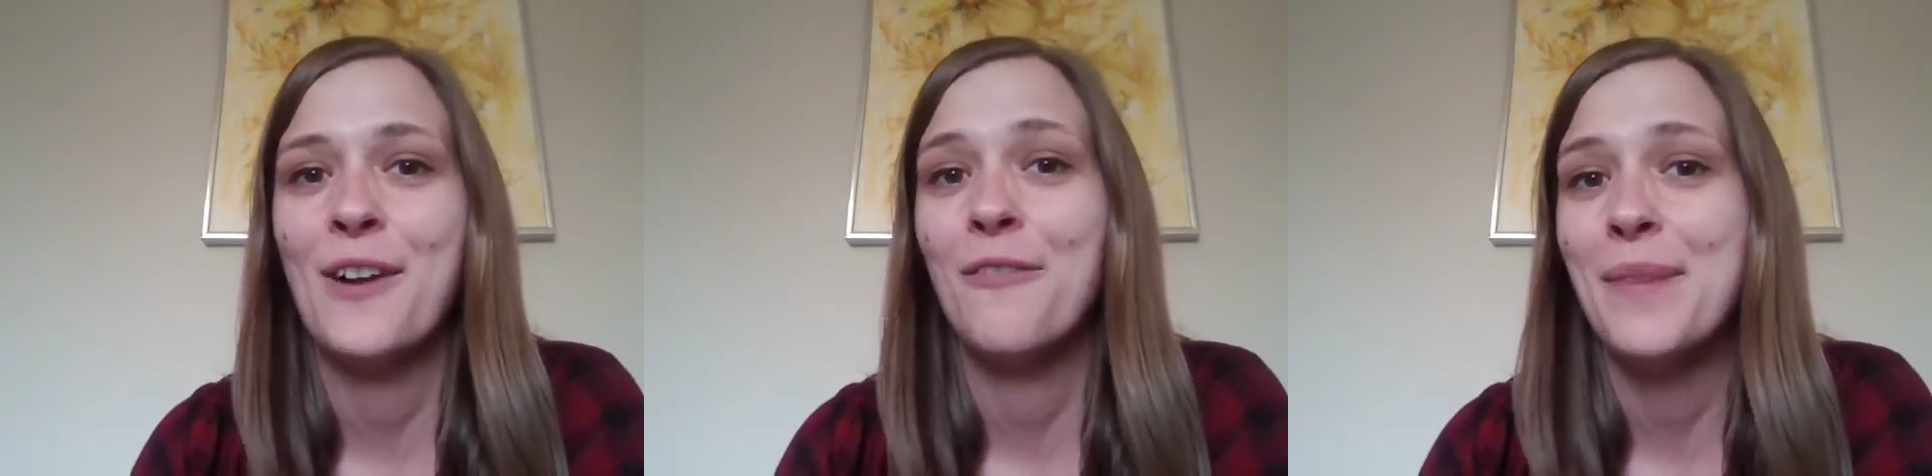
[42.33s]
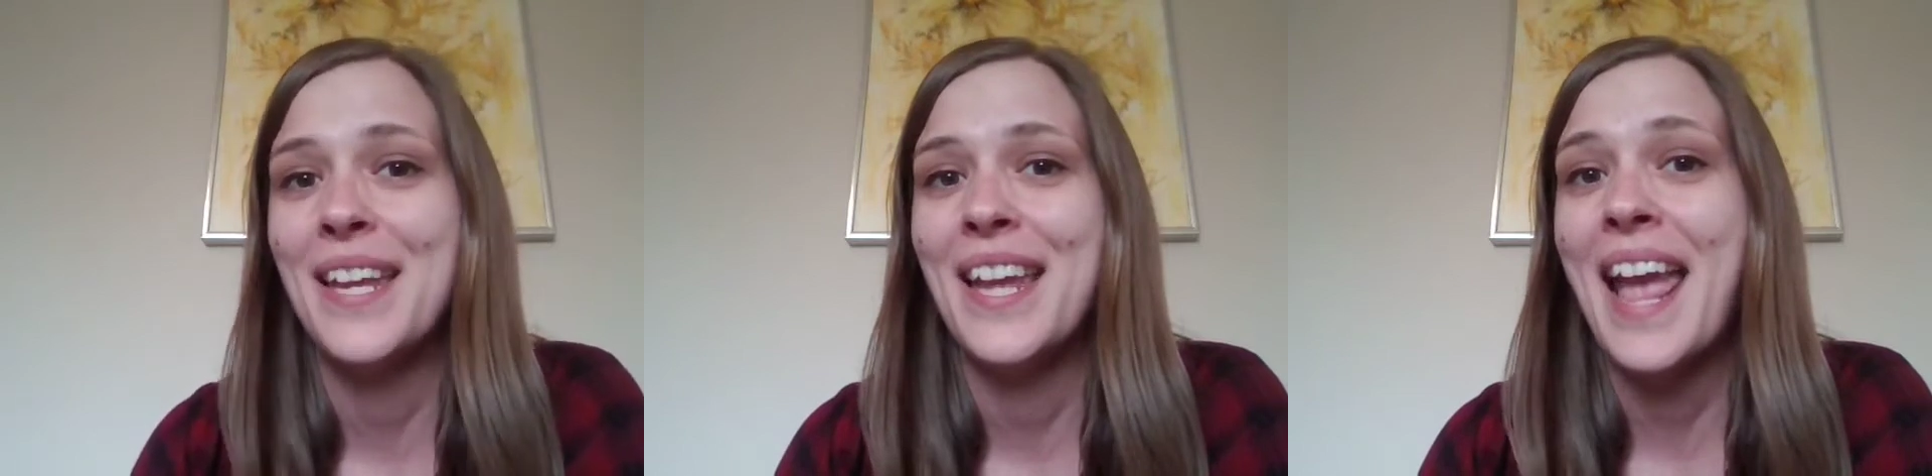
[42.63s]
of
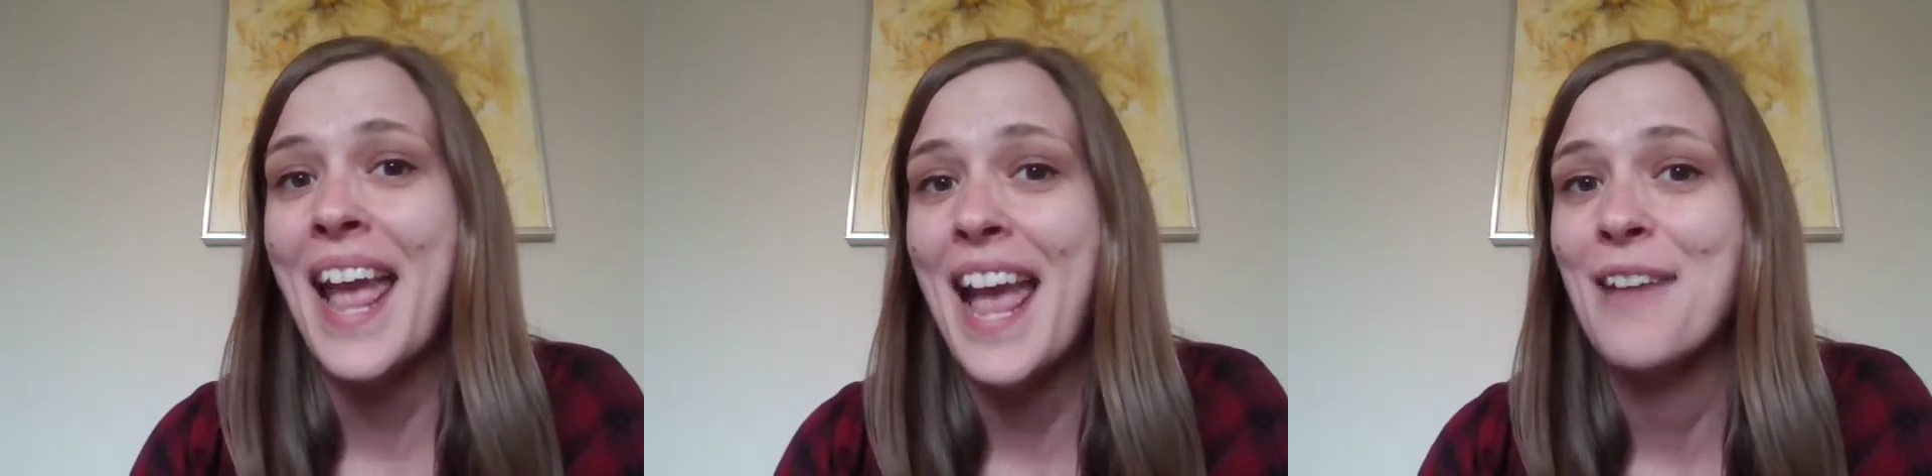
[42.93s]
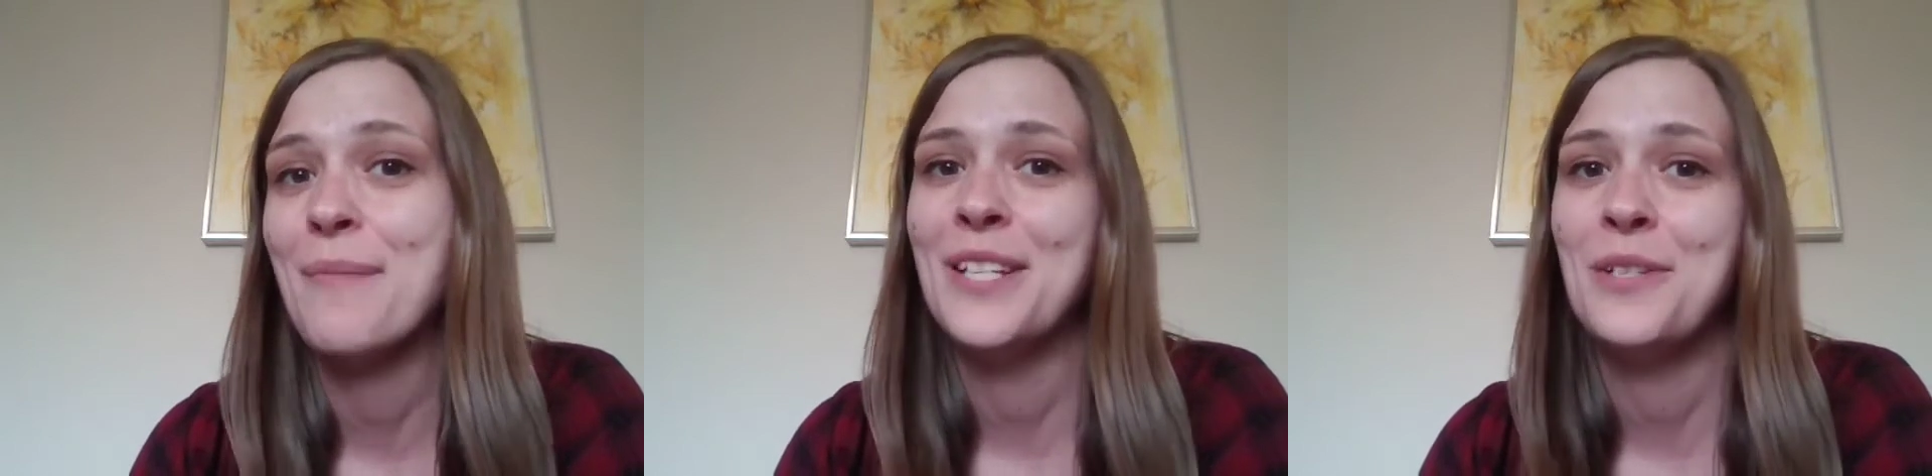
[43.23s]
me
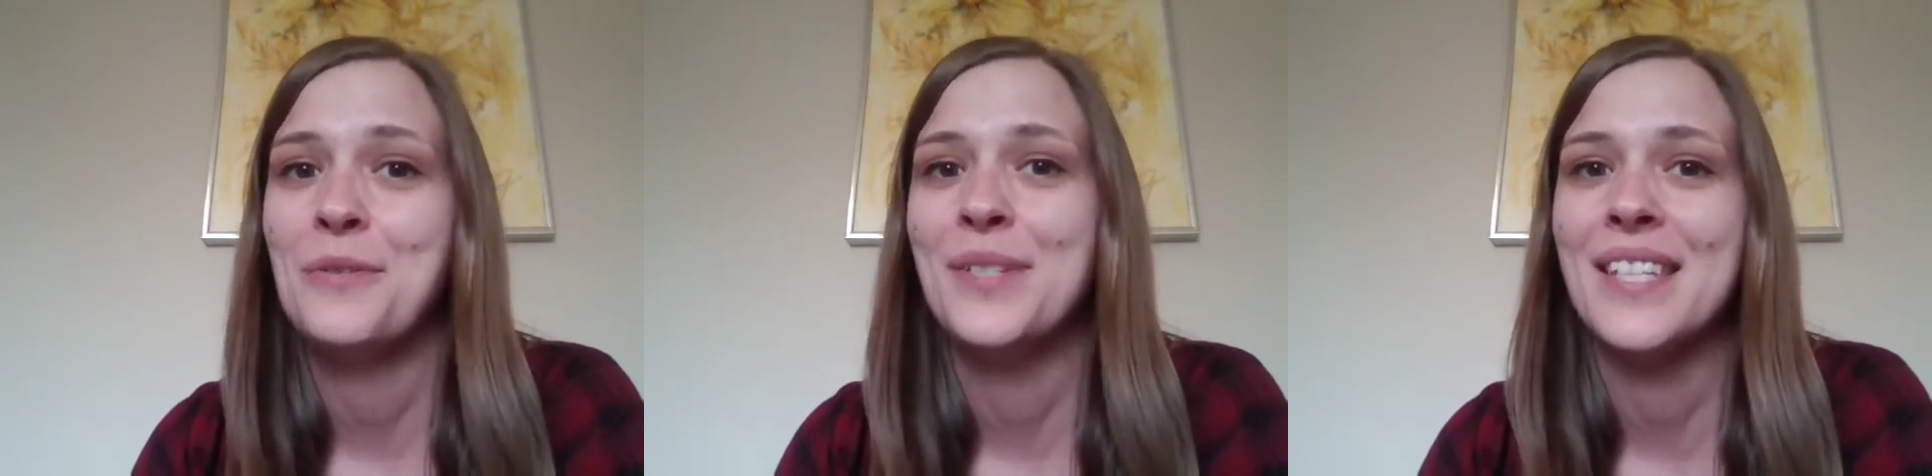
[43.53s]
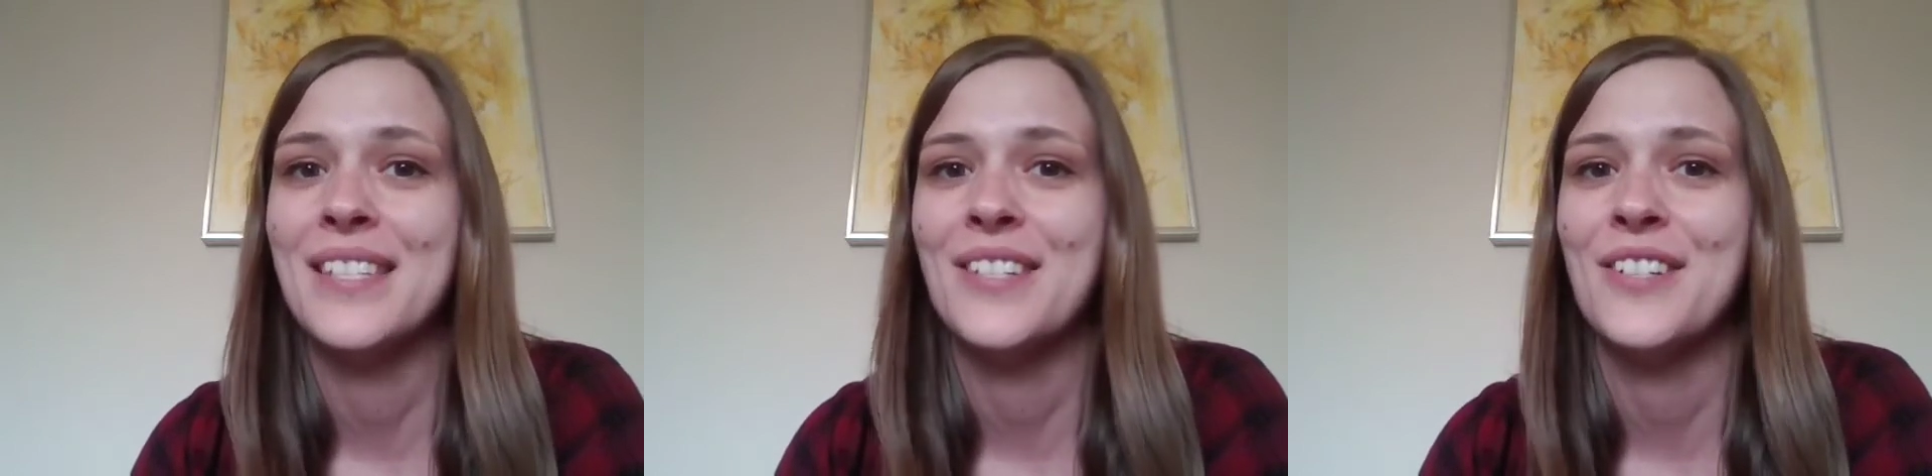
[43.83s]
and my two
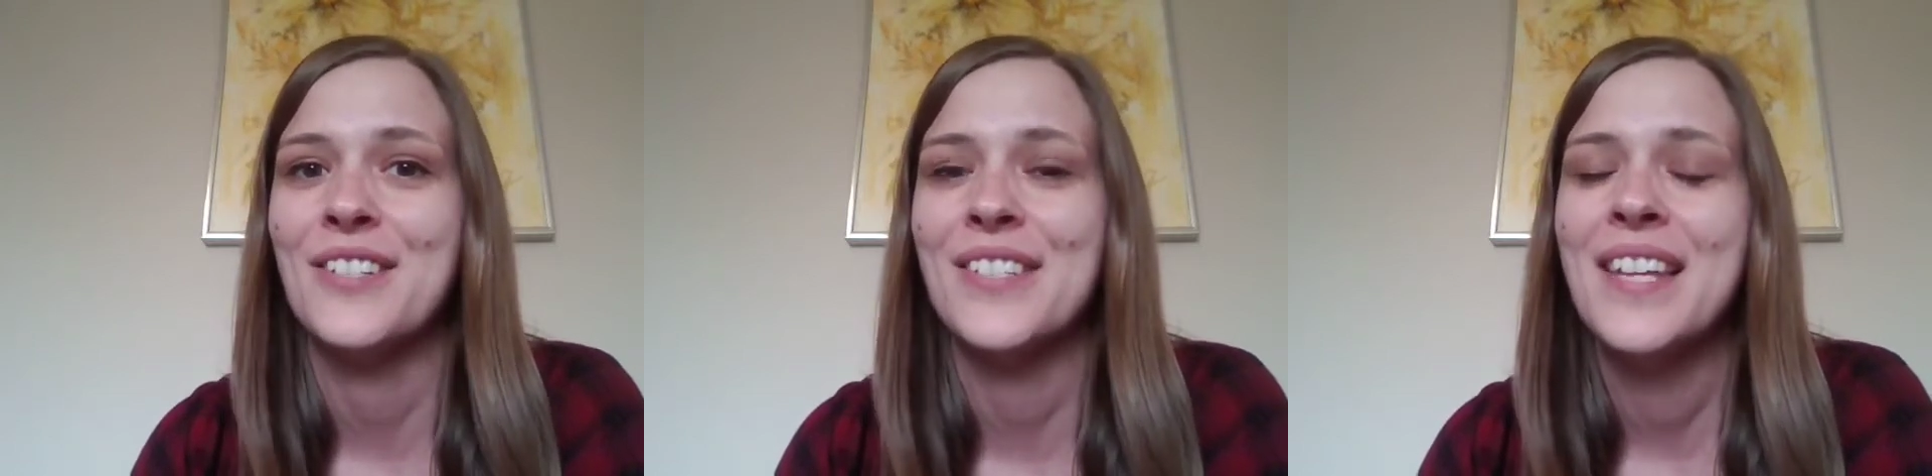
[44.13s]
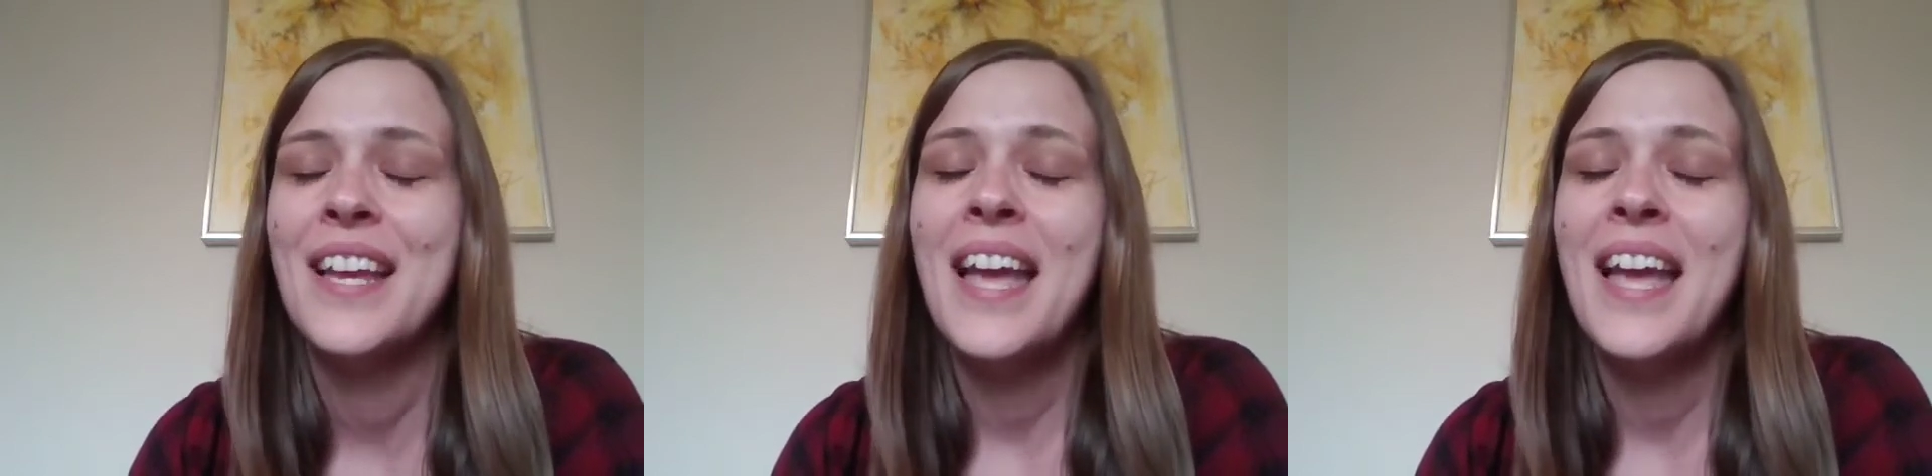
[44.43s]
sisters.